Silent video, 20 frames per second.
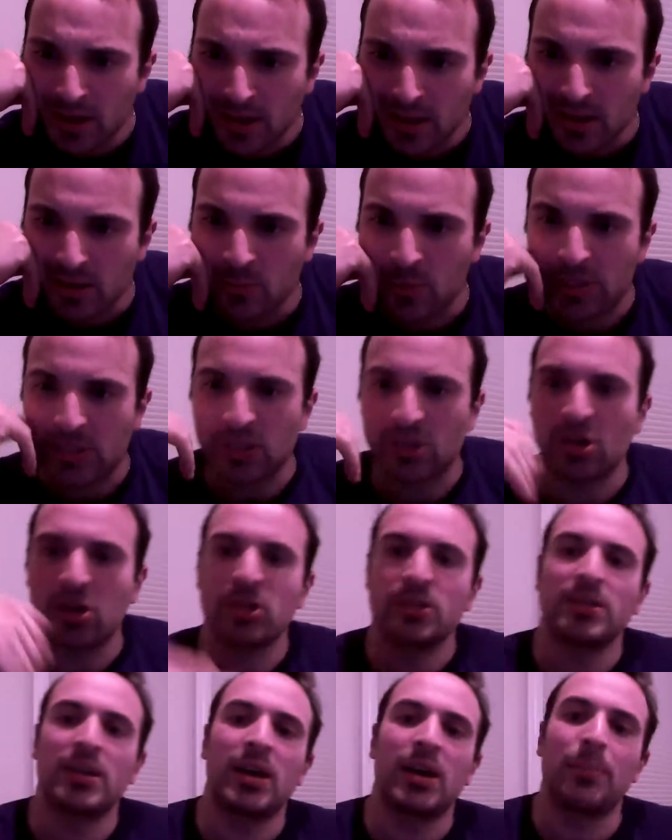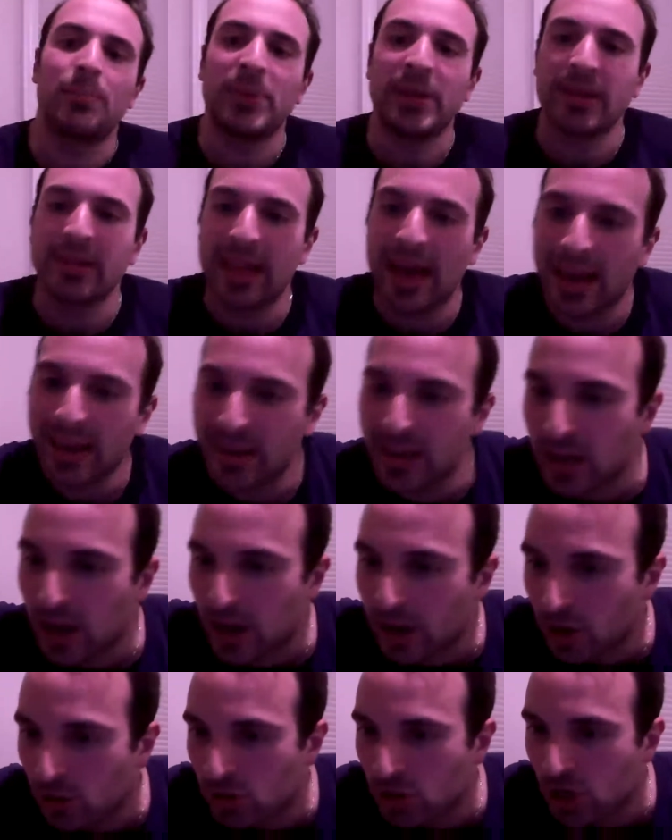What's it called? Bialahi, I
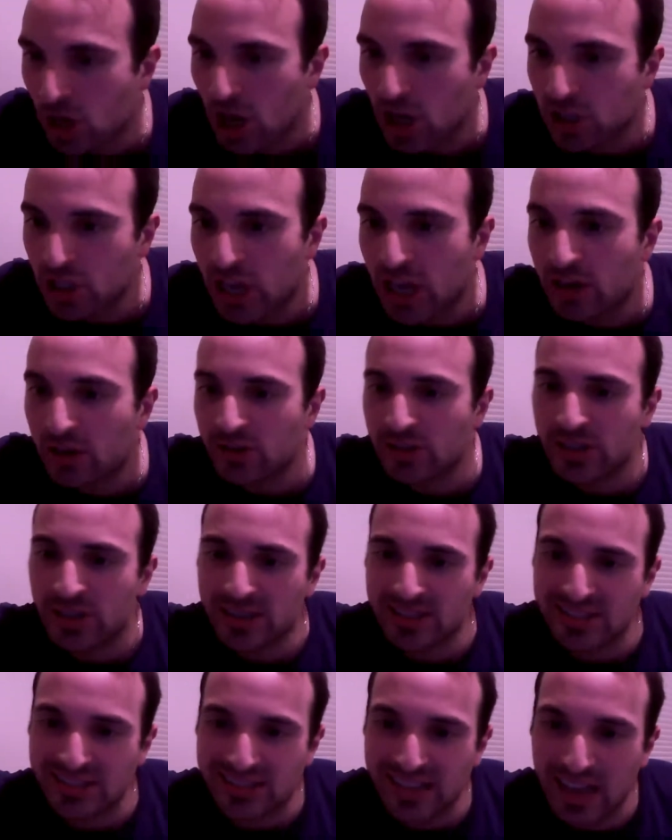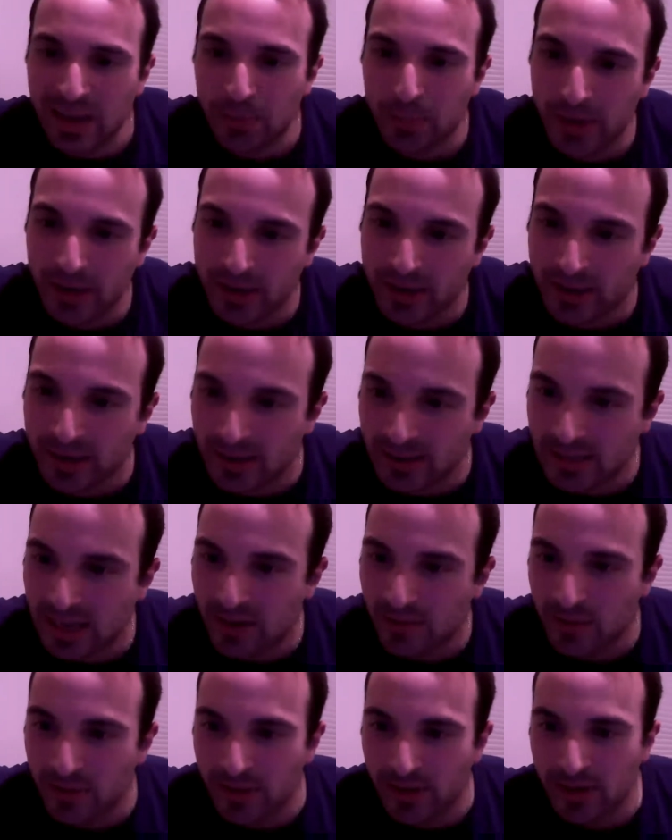know Josh Anderson is snake bitten. He does
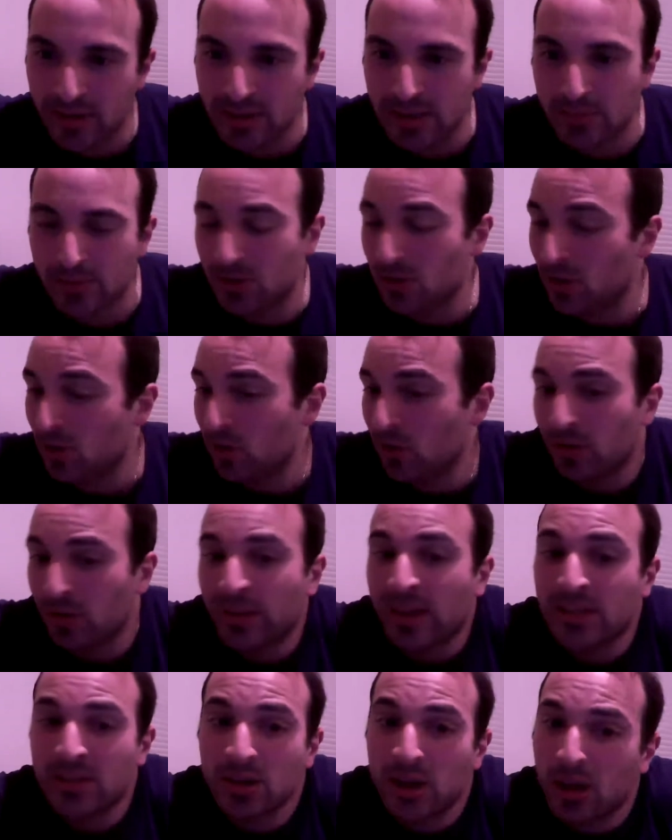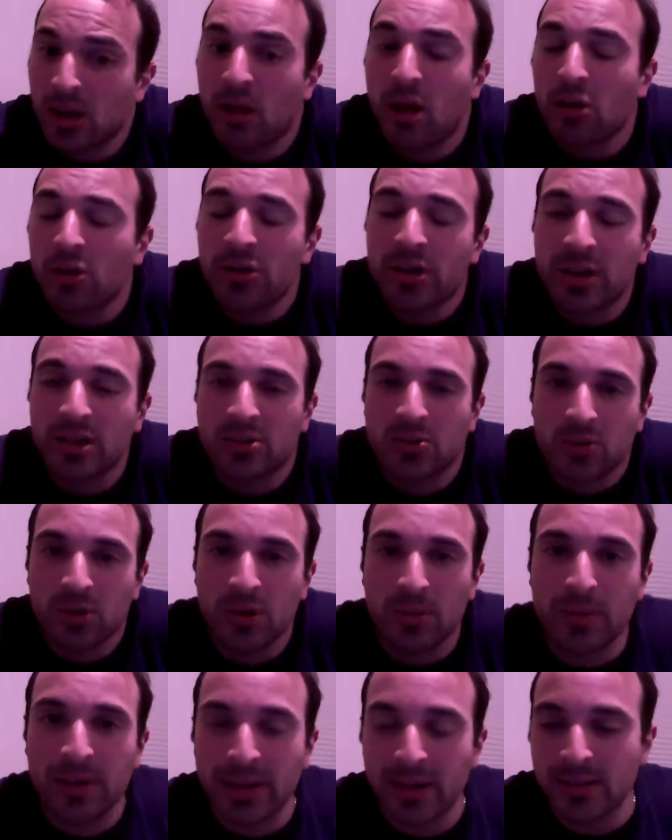everything except score a goal. And that's all it is, really.
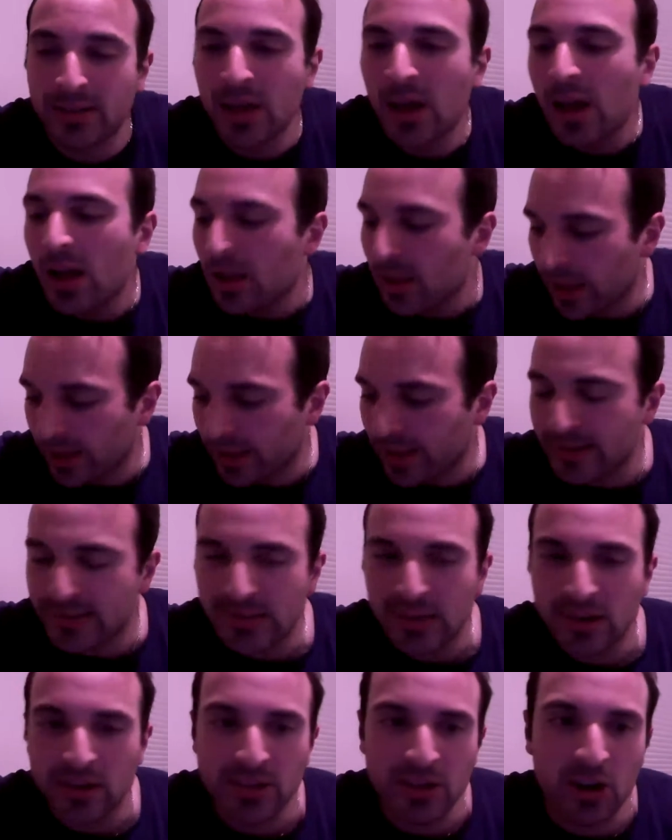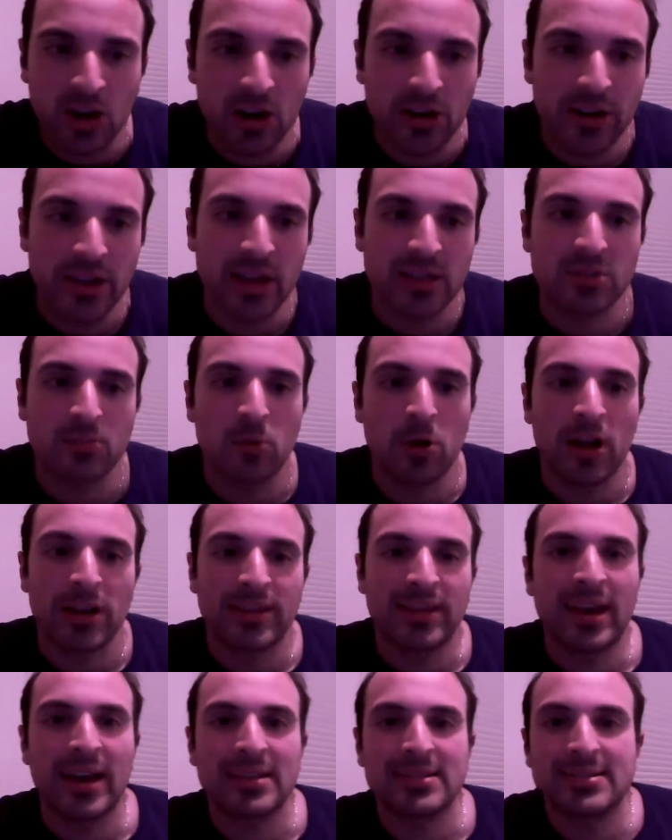Because like they said on the RDS
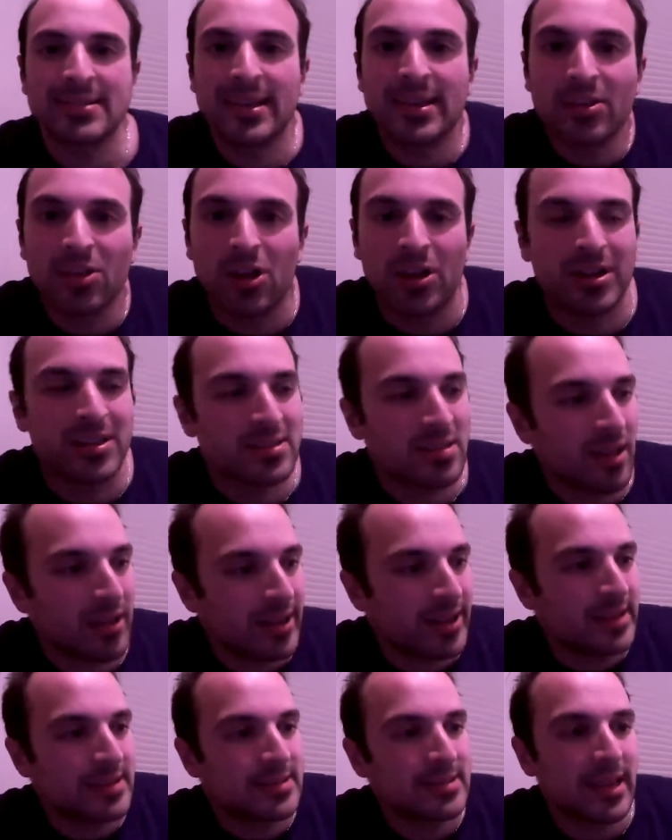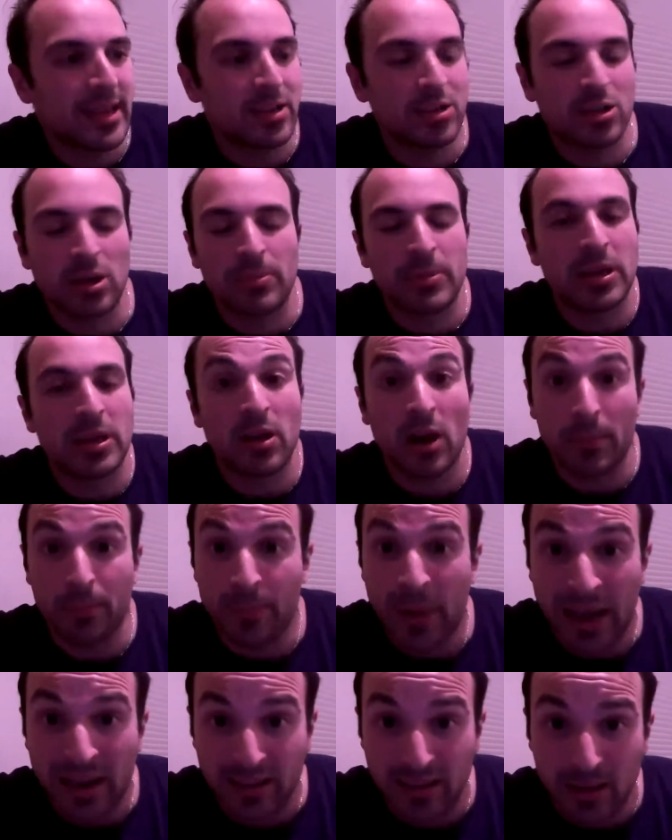broadcast, like, look, it's not like he's injured. I mean, he got
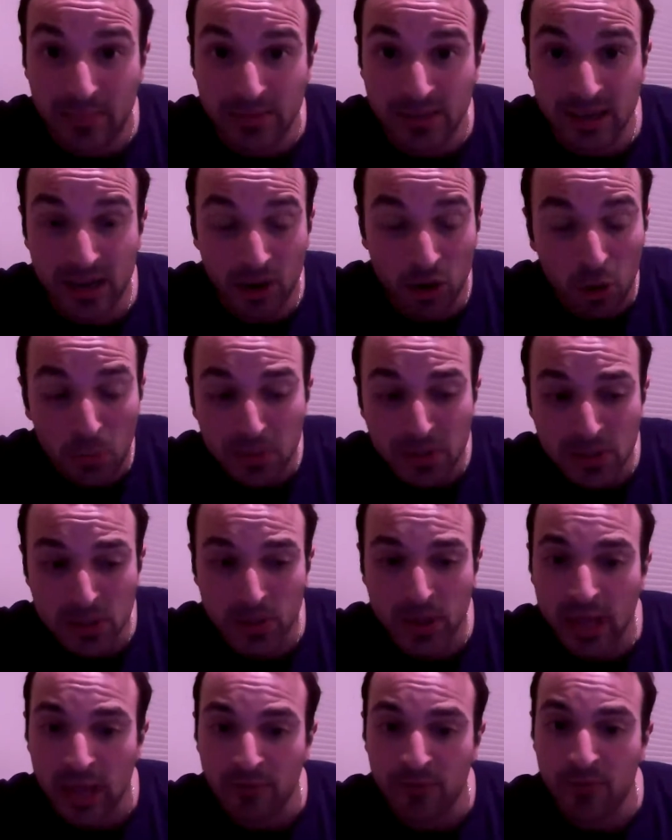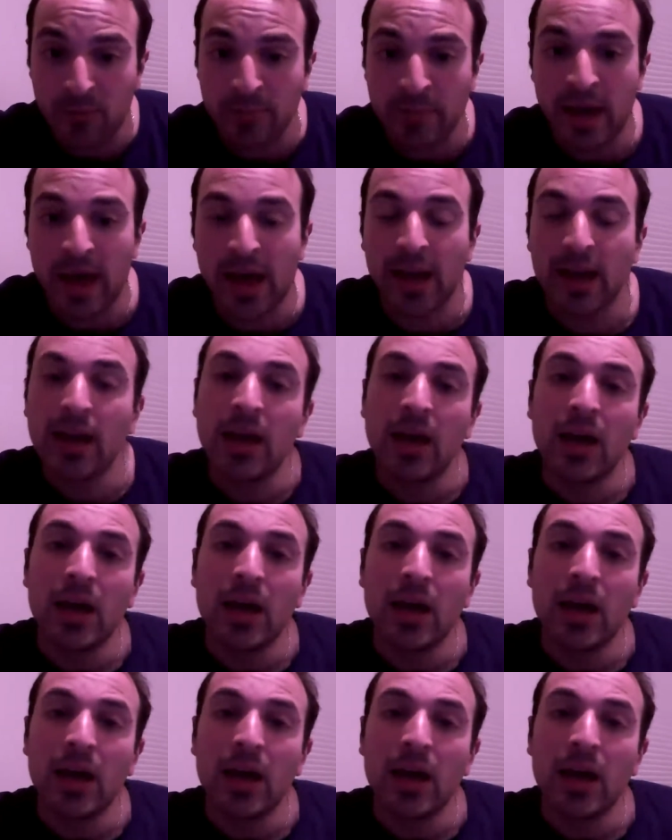banged up today. I hope he's okay from that.